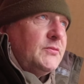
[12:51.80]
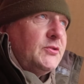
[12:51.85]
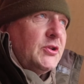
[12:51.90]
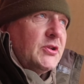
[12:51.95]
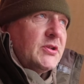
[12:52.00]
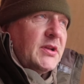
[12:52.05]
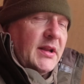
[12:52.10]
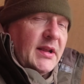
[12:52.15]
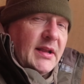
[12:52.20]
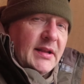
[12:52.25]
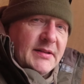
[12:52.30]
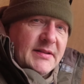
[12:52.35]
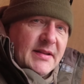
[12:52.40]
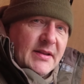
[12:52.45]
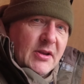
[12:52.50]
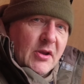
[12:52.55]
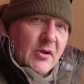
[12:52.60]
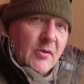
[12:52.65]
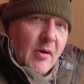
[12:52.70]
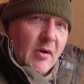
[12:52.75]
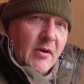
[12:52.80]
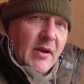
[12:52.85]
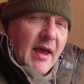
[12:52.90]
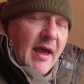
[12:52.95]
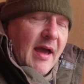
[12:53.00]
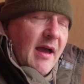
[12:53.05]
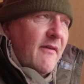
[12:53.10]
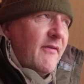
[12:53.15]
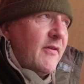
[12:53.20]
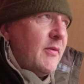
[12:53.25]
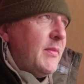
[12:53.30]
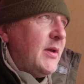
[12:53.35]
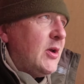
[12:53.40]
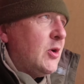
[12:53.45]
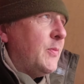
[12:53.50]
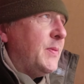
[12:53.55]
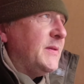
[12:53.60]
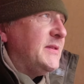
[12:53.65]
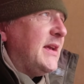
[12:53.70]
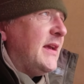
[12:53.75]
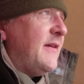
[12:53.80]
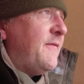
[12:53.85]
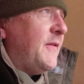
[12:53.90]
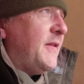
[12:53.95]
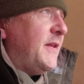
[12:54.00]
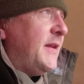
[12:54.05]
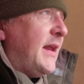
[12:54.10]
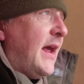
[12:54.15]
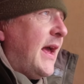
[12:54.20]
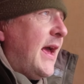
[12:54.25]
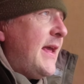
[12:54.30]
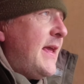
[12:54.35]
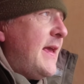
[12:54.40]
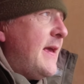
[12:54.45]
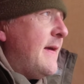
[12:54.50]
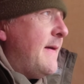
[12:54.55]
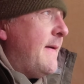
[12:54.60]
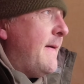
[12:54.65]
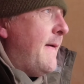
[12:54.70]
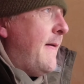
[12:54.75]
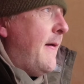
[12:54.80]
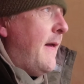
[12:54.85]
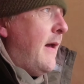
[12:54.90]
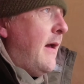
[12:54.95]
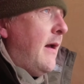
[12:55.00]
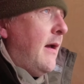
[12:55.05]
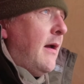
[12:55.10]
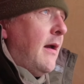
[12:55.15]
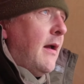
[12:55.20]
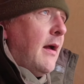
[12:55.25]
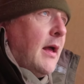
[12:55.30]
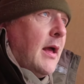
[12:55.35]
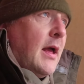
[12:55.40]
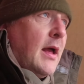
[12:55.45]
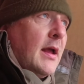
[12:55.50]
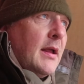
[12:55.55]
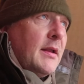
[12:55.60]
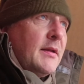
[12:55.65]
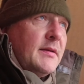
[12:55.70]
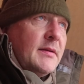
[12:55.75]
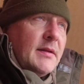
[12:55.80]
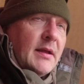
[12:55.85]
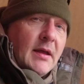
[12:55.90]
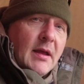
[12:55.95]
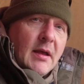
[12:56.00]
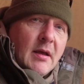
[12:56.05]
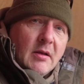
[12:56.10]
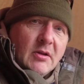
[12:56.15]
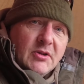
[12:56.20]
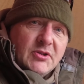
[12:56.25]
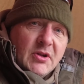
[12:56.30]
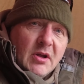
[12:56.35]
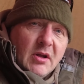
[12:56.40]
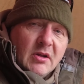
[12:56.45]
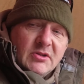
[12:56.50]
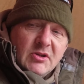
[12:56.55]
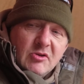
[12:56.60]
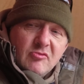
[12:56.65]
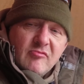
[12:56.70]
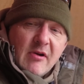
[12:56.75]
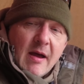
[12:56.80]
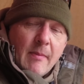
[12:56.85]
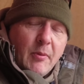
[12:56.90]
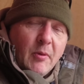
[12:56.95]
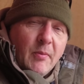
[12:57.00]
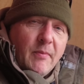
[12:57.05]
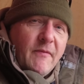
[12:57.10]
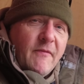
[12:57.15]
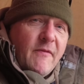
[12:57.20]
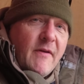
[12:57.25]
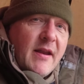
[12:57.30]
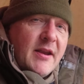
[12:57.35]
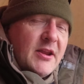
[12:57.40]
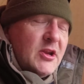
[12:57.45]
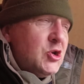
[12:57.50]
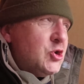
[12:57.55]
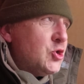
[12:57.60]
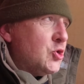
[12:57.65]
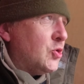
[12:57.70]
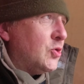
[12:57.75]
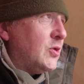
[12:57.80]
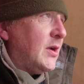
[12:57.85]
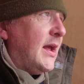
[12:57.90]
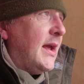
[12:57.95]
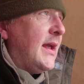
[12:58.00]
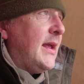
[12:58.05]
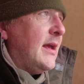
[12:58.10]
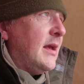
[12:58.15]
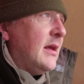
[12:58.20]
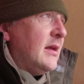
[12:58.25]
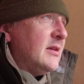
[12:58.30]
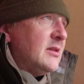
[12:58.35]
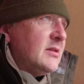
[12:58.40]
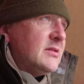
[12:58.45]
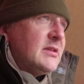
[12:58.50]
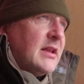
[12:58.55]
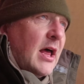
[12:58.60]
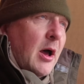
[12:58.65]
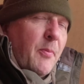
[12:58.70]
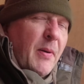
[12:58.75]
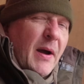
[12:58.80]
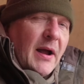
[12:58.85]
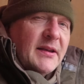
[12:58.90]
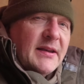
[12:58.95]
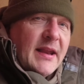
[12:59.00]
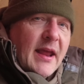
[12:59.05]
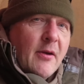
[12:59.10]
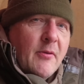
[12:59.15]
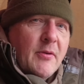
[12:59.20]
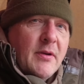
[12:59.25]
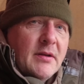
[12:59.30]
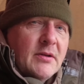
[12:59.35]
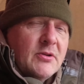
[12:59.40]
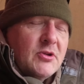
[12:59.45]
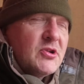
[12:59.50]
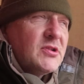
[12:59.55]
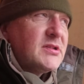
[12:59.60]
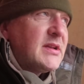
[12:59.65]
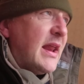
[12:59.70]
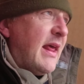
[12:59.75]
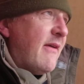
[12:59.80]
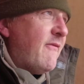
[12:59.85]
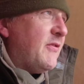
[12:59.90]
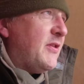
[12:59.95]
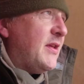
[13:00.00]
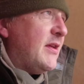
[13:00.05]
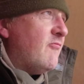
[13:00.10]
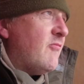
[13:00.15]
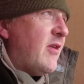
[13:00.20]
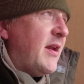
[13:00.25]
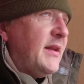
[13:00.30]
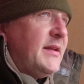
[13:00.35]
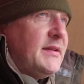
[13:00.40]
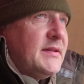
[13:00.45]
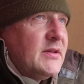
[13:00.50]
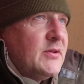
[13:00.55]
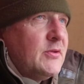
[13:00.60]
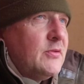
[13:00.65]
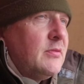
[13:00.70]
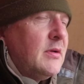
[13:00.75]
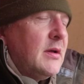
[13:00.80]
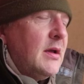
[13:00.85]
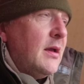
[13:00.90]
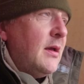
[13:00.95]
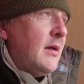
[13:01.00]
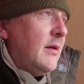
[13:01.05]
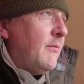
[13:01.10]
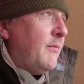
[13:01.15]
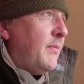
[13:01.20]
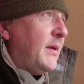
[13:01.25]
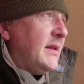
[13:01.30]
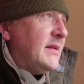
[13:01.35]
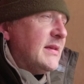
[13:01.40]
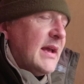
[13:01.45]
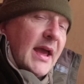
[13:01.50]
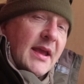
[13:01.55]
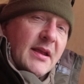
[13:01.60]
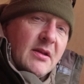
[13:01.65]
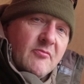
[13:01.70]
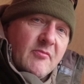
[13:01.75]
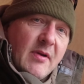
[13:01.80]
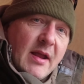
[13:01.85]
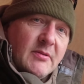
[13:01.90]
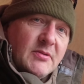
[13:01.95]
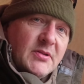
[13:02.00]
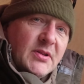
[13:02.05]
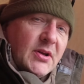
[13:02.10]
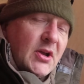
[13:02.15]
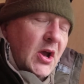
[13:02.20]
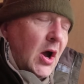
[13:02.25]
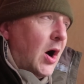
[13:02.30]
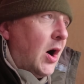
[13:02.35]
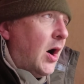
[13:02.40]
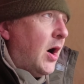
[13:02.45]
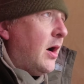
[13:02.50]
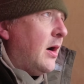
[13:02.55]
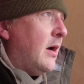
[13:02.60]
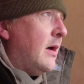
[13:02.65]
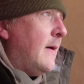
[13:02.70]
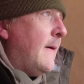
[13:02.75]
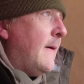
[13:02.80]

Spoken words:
just going to continue on having my cup of tea for the day, and I'll start to wrap up very shortly. Slow pack down, just get everything ready to be taken round to the car,